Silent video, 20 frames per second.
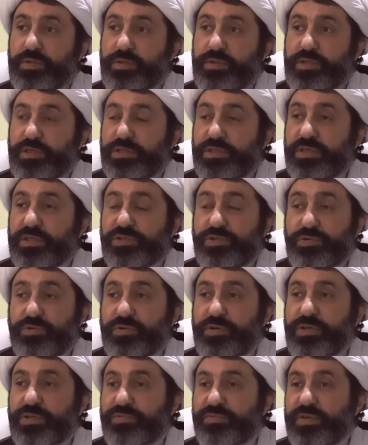this
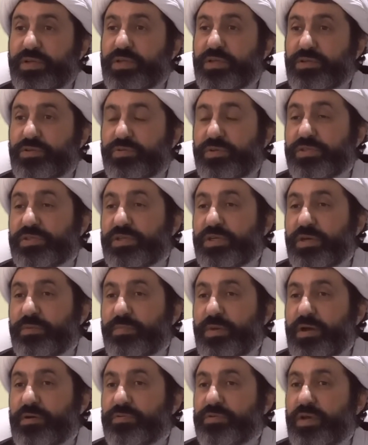story is very interesting
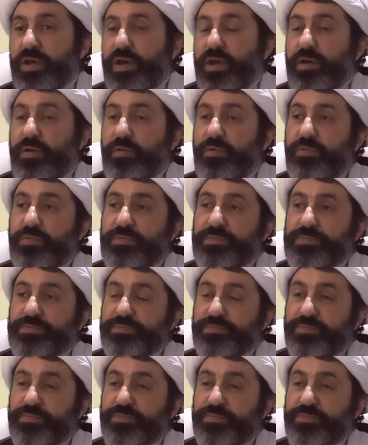about how